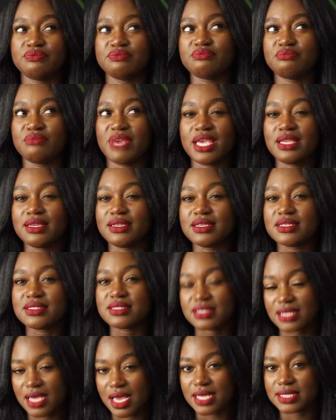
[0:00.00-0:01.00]

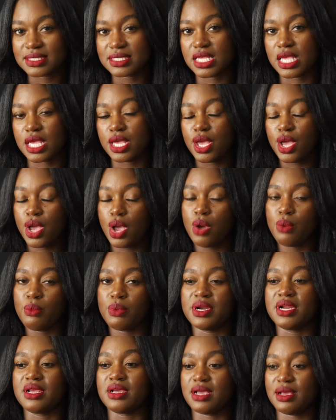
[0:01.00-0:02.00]
maintenance content
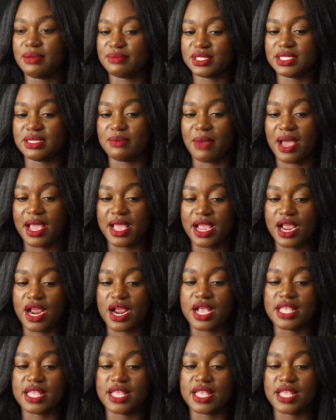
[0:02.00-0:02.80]
when it comes to my hair.